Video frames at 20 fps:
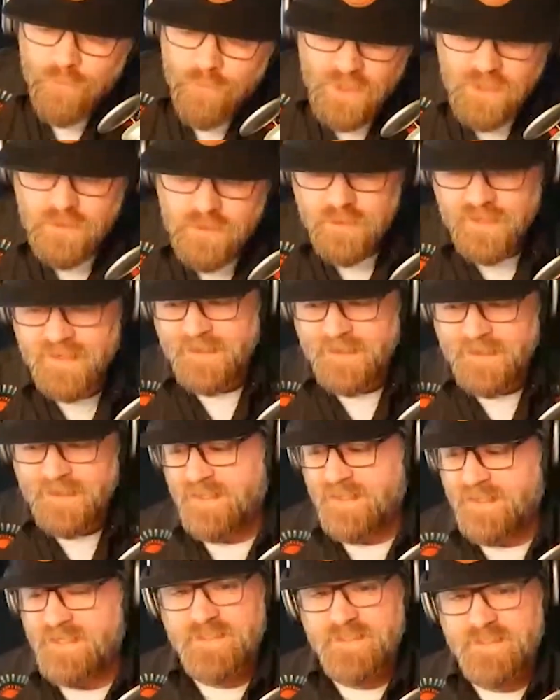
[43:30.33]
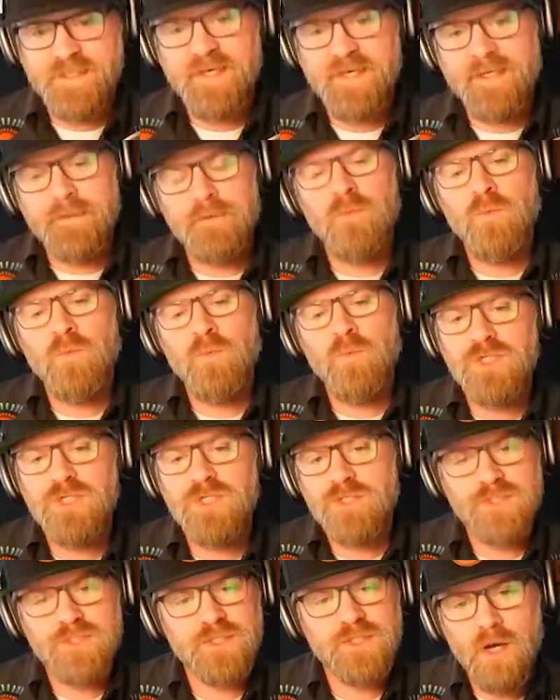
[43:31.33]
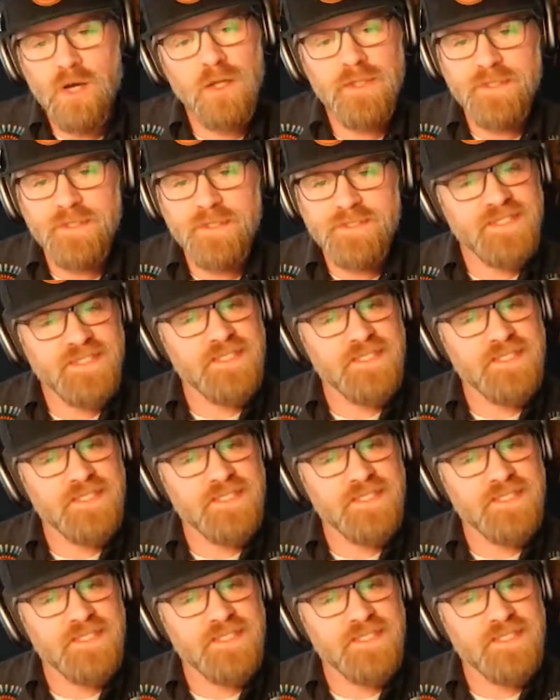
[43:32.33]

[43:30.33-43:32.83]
Well, my hope is that